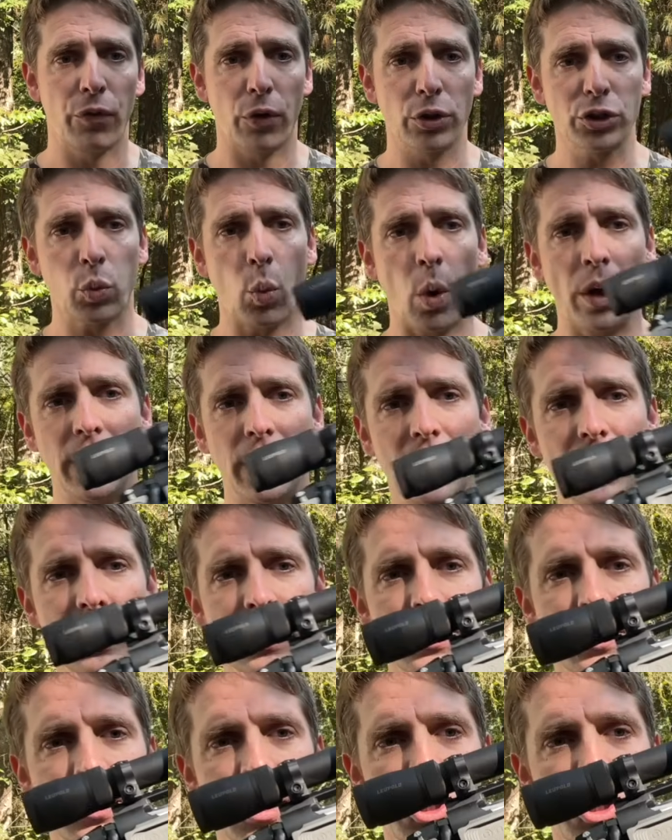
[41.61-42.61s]
First one
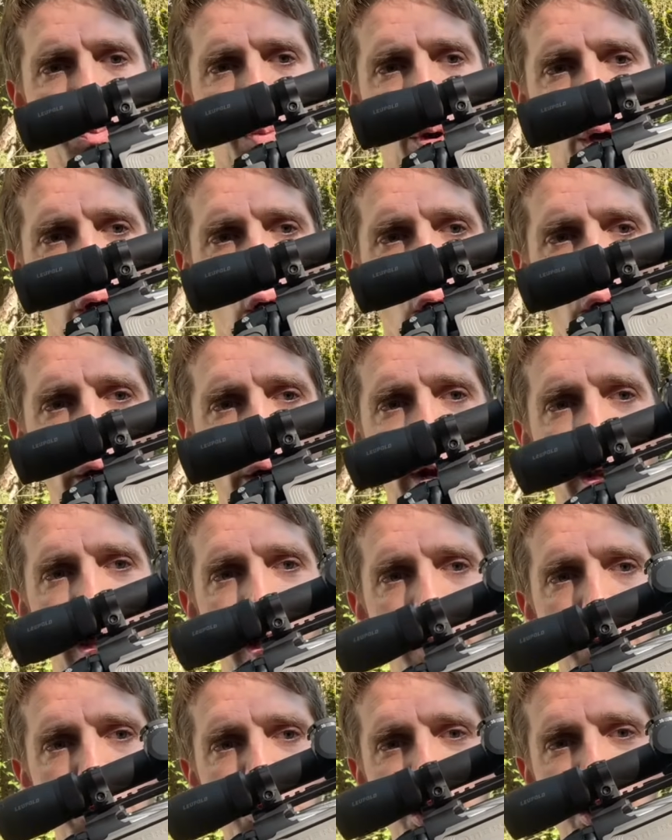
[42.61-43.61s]
is this
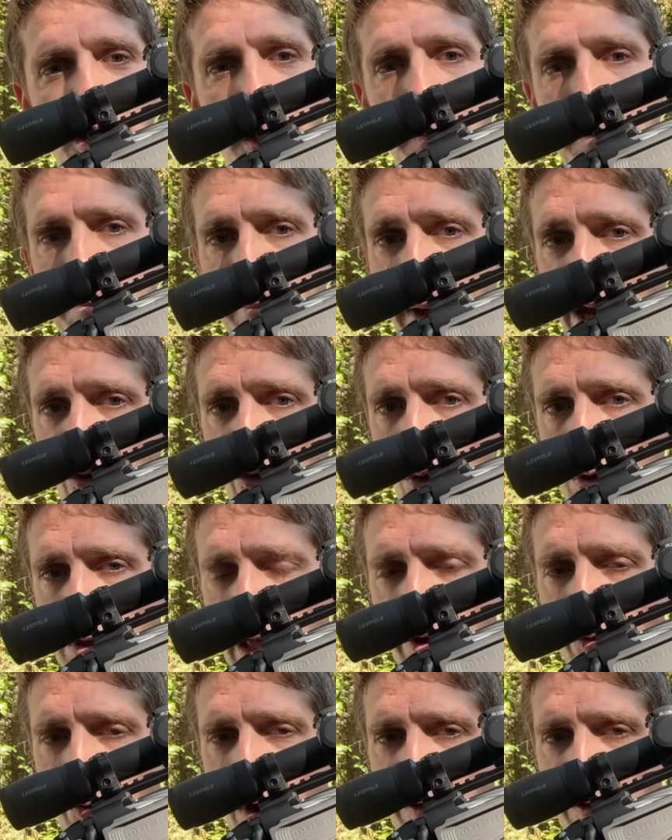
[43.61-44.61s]
Bergara MG
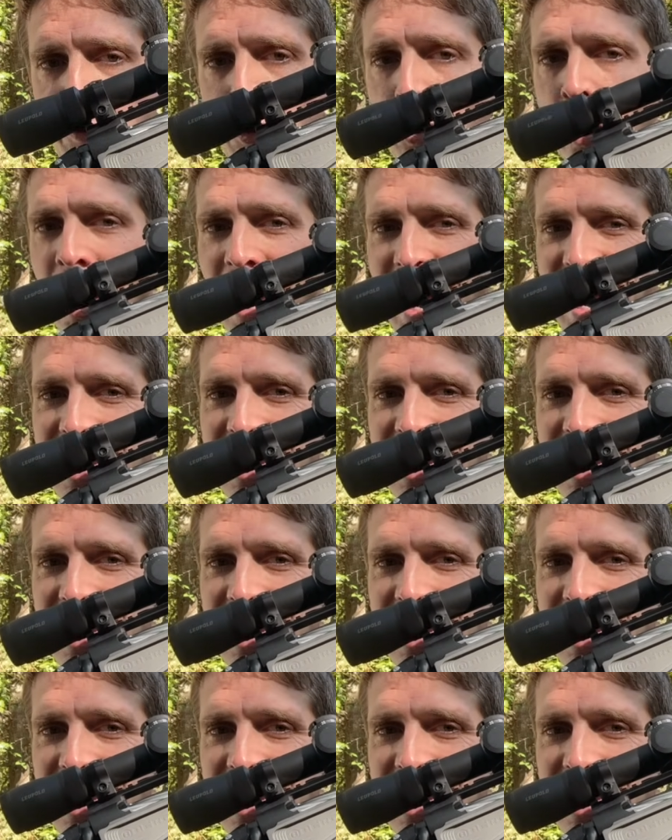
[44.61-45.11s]
MicroLite Rifle,